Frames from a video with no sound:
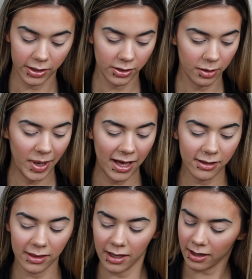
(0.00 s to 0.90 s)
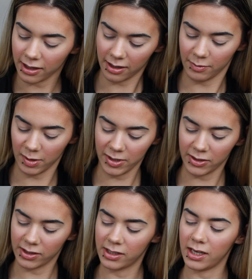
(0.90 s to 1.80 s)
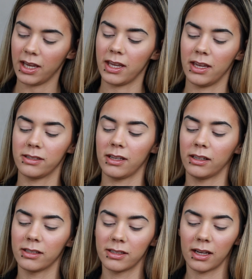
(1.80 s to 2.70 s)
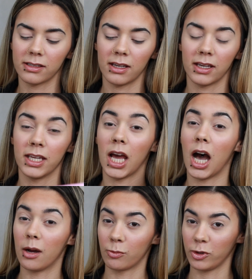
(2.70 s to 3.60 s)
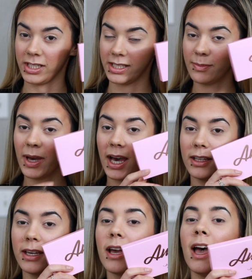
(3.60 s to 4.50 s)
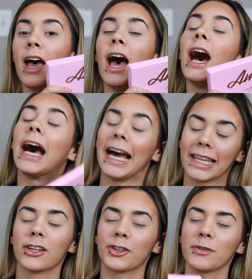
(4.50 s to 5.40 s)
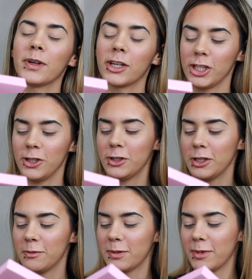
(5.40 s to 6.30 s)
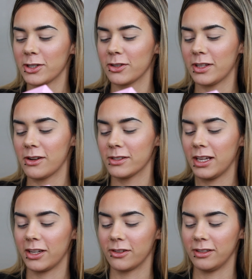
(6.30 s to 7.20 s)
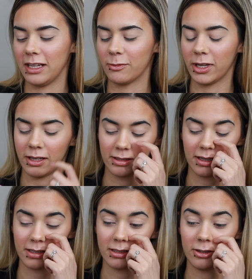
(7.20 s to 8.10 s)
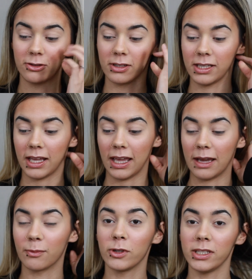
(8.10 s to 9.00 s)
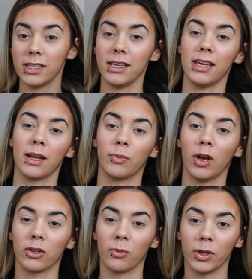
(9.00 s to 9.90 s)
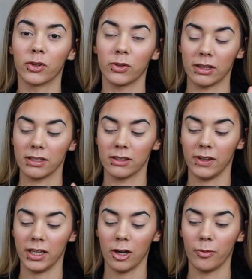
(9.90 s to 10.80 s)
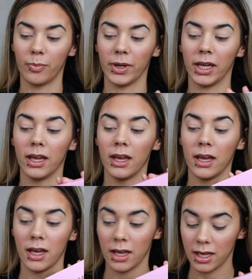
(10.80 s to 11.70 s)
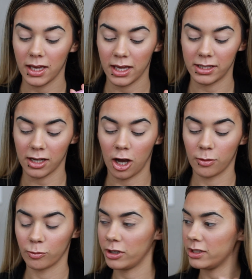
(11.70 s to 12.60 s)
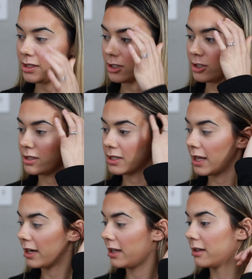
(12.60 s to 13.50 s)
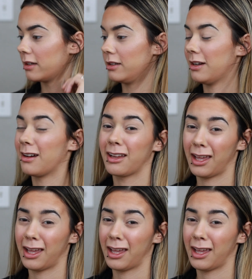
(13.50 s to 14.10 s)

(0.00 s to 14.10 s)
so the palette that I'm going to be using today is the Anastasia and Amrezy palette. I literally went on YouTube to make sure that I was saying her name right because I usually say Amrezy, and I probably will throughout this video, but it's Amrezy, she said, not